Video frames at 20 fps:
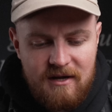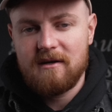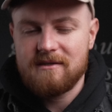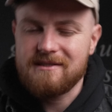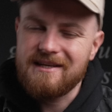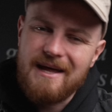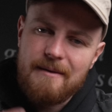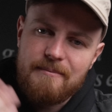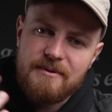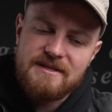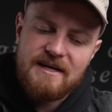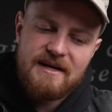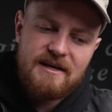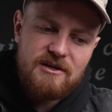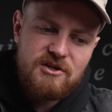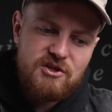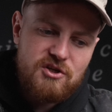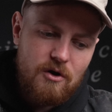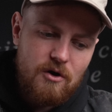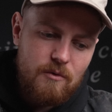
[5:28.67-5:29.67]
So that particular
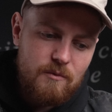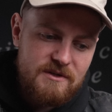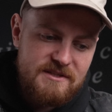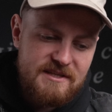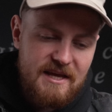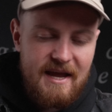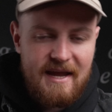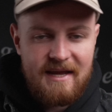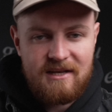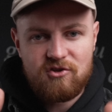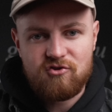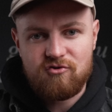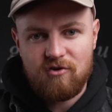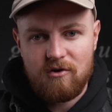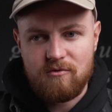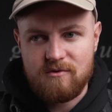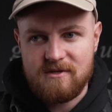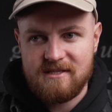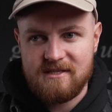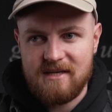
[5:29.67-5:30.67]
shot was the
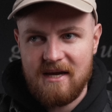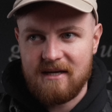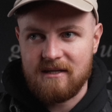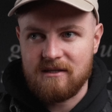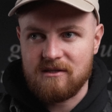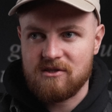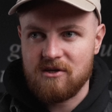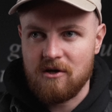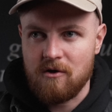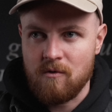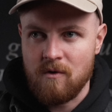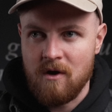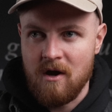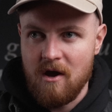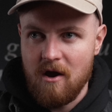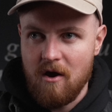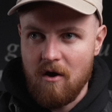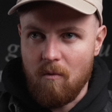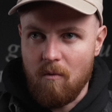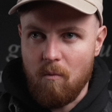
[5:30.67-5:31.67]
intro scene to
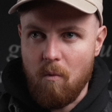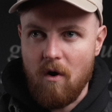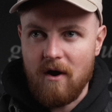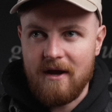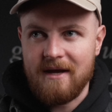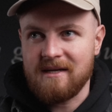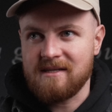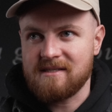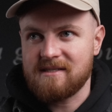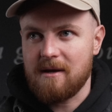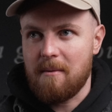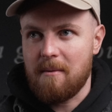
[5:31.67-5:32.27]
what is